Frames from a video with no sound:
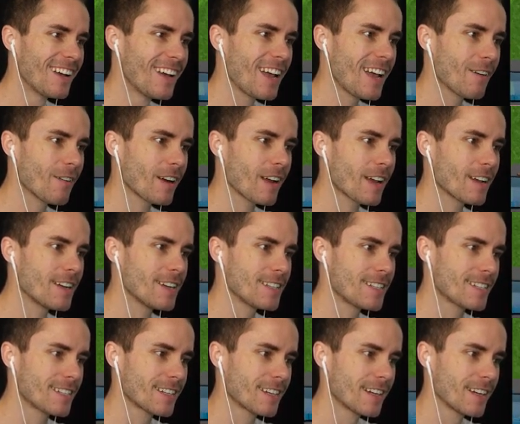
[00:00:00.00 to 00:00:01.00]
Here he
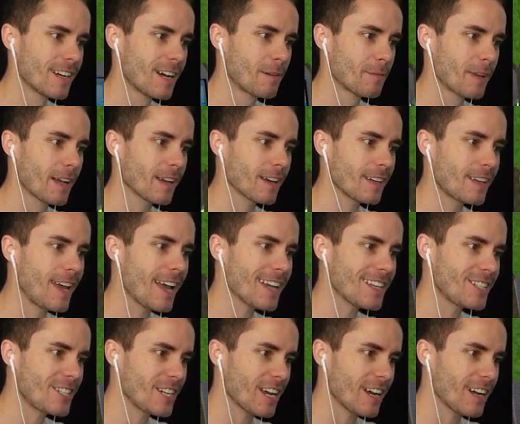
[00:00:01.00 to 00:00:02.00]
is. I'm gonna
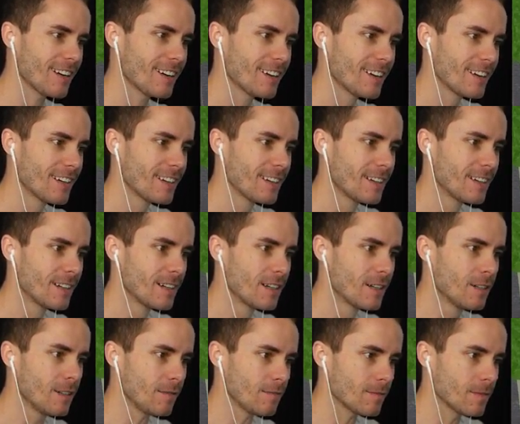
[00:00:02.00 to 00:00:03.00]
get
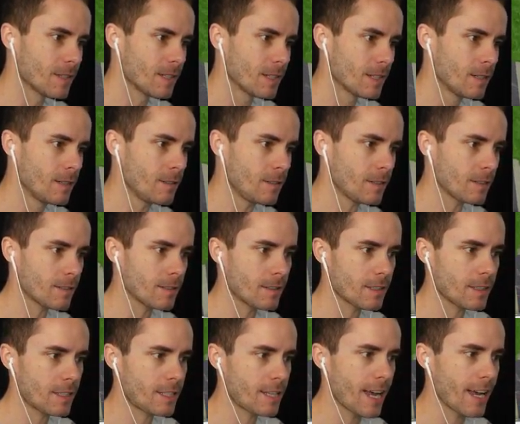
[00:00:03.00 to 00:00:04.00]
you.
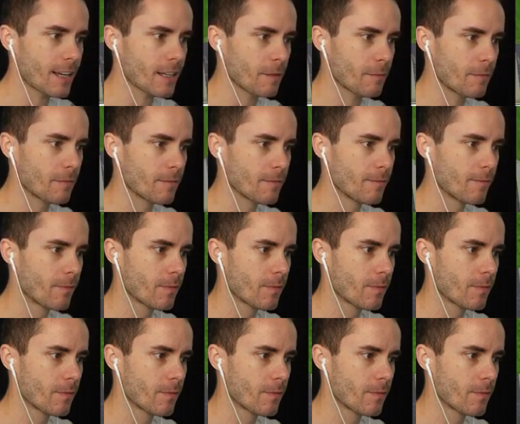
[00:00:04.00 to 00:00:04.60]
Tackle him.